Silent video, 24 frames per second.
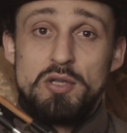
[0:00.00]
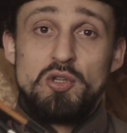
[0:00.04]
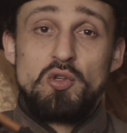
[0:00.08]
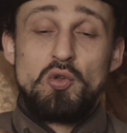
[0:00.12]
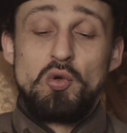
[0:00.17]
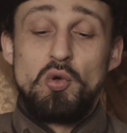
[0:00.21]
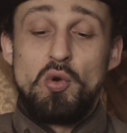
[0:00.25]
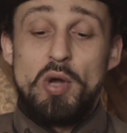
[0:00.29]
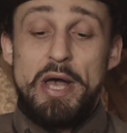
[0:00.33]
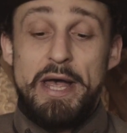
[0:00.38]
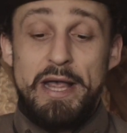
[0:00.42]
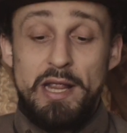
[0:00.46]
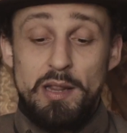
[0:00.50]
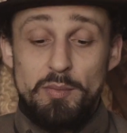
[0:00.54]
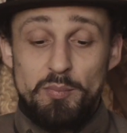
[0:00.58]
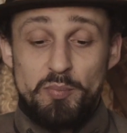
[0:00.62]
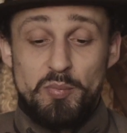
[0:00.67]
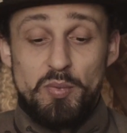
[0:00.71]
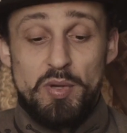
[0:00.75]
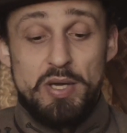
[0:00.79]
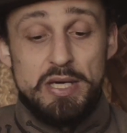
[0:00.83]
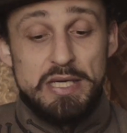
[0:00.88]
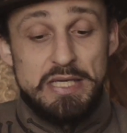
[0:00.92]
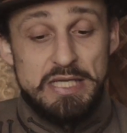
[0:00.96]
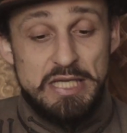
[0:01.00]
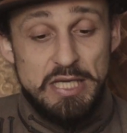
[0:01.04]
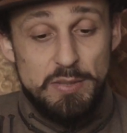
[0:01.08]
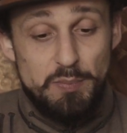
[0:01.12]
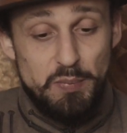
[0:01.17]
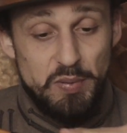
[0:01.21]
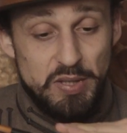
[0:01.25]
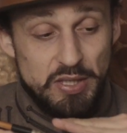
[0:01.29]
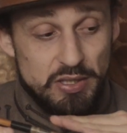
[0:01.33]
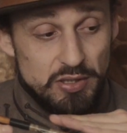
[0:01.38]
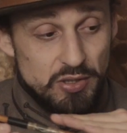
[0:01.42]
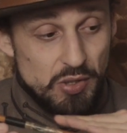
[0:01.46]
to help
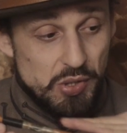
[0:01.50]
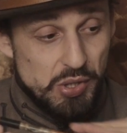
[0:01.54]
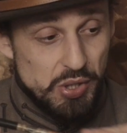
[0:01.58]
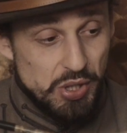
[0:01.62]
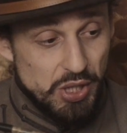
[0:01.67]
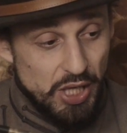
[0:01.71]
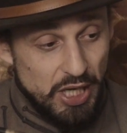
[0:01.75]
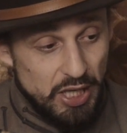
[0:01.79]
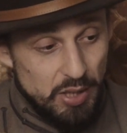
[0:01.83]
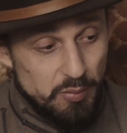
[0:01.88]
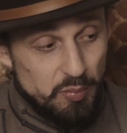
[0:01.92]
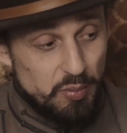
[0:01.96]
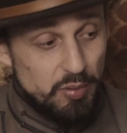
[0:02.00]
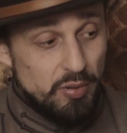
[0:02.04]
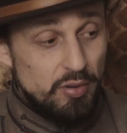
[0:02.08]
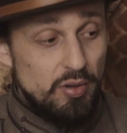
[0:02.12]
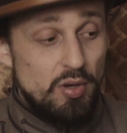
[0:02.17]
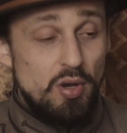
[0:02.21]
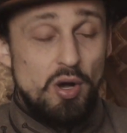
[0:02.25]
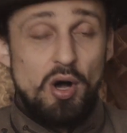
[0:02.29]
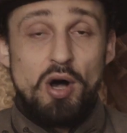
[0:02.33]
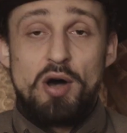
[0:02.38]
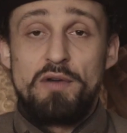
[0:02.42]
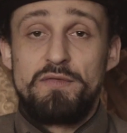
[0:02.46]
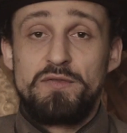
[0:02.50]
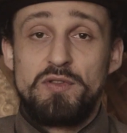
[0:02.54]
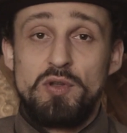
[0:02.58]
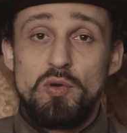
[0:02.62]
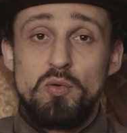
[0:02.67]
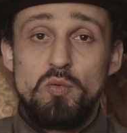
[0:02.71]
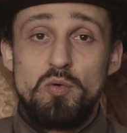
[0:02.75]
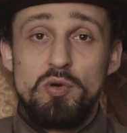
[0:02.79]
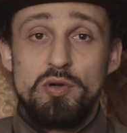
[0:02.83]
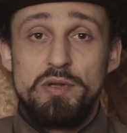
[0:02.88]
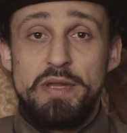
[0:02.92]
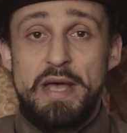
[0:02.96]
keeping the shape of the
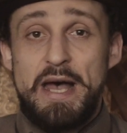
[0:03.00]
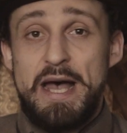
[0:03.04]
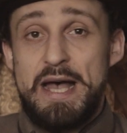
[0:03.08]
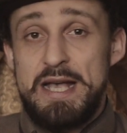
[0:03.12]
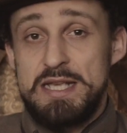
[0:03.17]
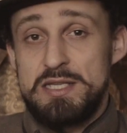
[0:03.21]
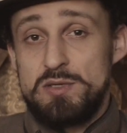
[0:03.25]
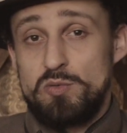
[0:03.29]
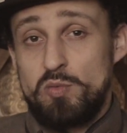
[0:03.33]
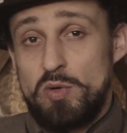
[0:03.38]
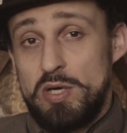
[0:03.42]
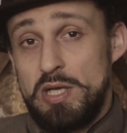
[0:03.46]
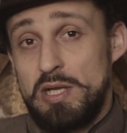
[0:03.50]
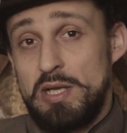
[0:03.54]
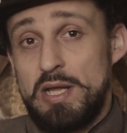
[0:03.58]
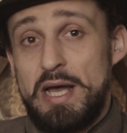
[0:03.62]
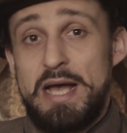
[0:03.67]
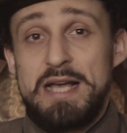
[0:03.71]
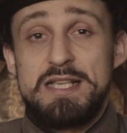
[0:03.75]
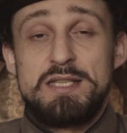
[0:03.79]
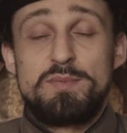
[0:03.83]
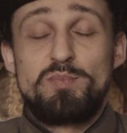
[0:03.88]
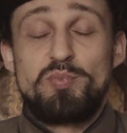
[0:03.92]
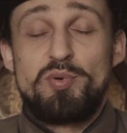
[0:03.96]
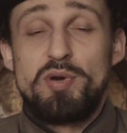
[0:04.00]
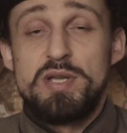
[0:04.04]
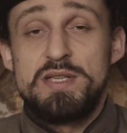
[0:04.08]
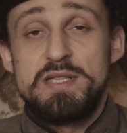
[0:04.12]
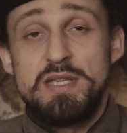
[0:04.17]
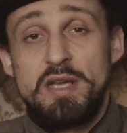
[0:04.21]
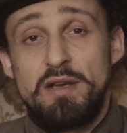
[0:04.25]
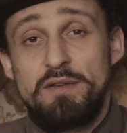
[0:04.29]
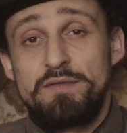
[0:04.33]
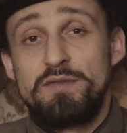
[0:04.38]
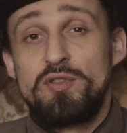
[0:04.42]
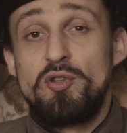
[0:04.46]
wood as well as
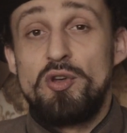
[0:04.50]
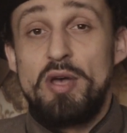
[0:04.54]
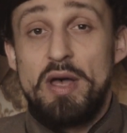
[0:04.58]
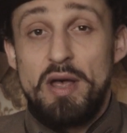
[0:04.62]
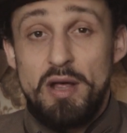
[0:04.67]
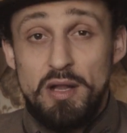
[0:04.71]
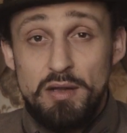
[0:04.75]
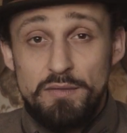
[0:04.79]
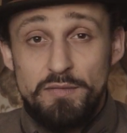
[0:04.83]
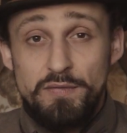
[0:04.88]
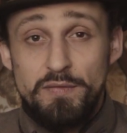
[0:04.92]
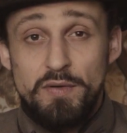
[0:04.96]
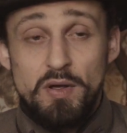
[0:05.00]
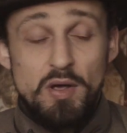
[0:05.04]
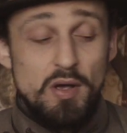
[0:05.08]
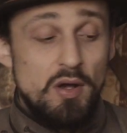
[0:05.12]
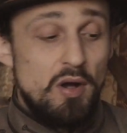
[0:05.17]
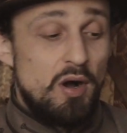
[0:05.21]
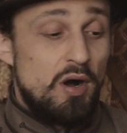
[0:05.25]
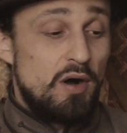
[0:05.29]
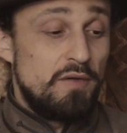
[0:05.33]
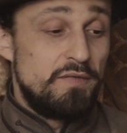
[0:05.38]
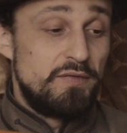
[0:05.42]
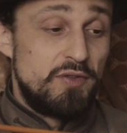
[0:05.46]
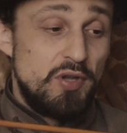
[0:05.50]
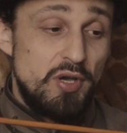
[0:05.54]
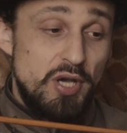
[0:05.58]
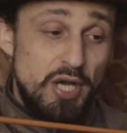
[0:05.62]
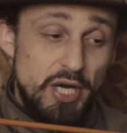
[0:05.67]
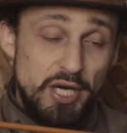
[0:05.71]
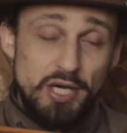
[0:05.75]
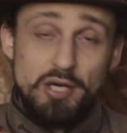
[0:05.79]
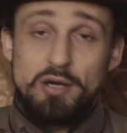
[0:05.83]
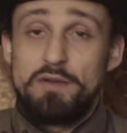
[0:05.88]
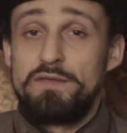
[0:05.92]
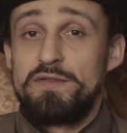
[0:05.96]
preserve the health of the
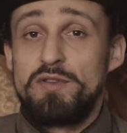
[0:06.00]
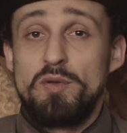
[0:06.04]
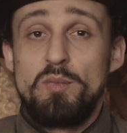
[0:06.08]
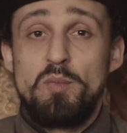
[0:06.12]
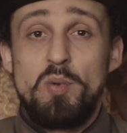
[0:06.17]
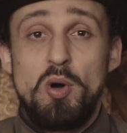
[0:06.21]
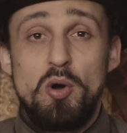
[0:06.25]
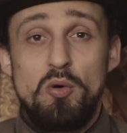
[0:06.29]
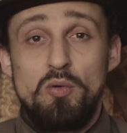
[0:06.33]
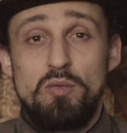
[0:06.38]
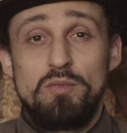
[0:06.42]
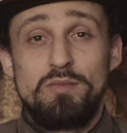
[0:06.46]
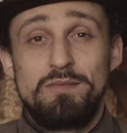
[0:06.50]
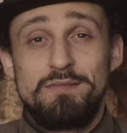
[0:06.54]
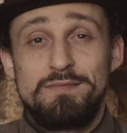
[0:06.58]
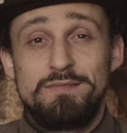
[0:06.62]
hair of the bow.